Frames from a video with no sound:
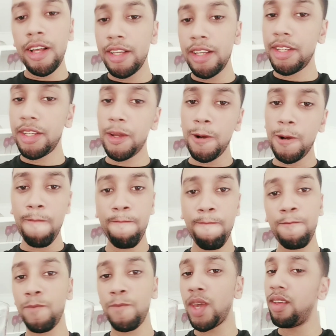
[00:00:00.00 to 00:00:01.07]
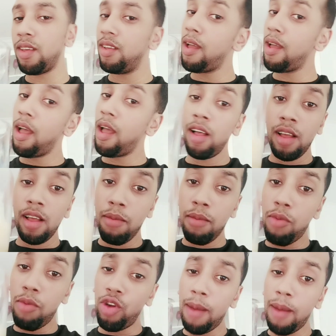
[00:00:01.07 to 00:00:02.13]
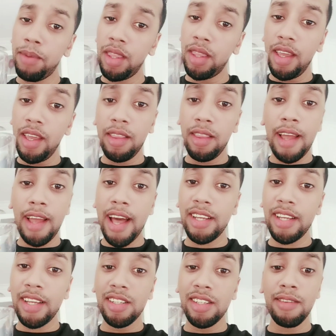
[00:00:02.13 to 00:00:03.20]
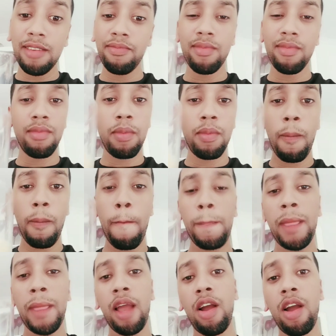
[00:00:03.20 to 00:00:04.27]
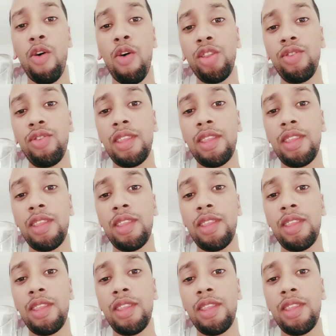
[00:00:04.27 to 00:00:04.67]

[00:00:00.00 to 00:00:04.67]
So, bon appetit, guys. Go on to